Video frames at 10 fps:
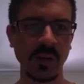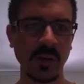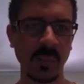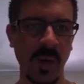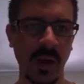
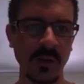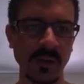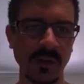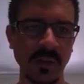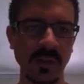
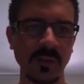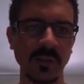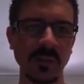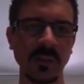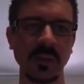comparison here and
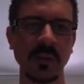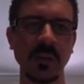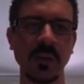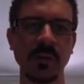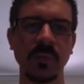see
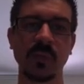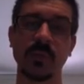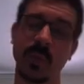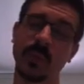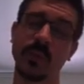if
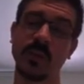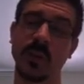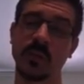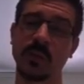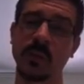people that
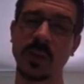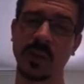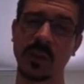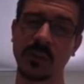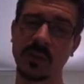like Robert
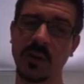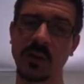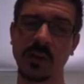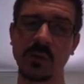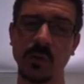
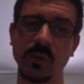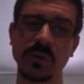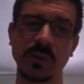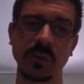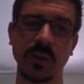Kiyosaki
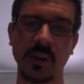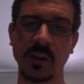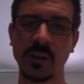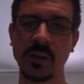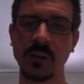also like
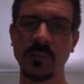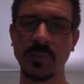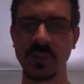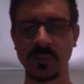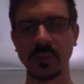
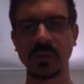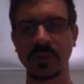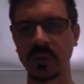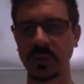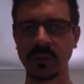similar
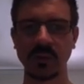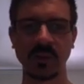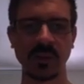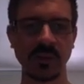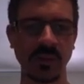things, so we
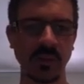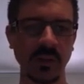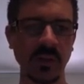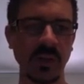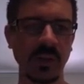can see
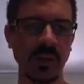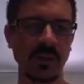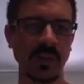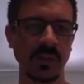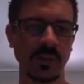if there's a